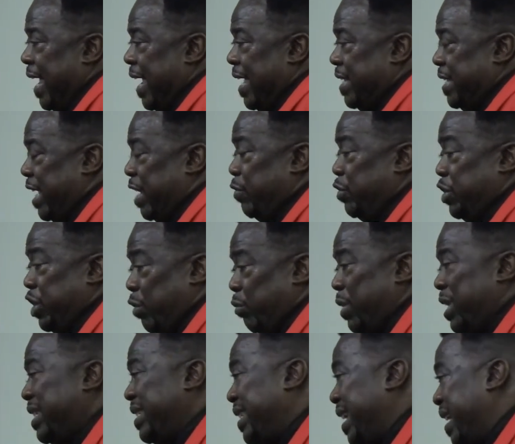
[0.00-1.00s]
He said, should
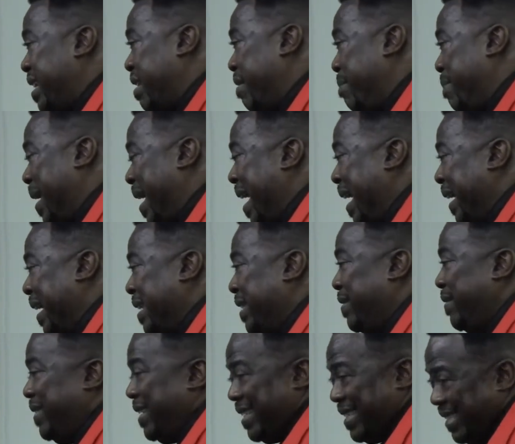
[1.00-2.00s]
we send them back
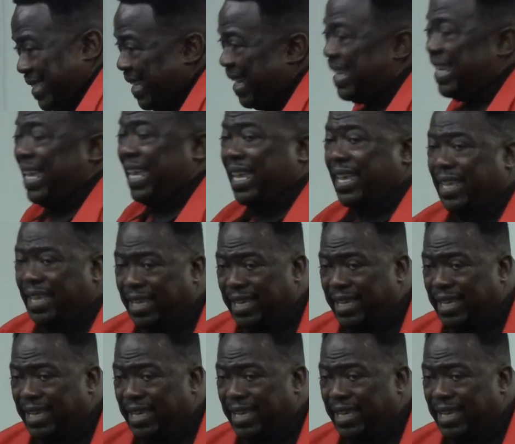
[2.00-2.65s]
into the city?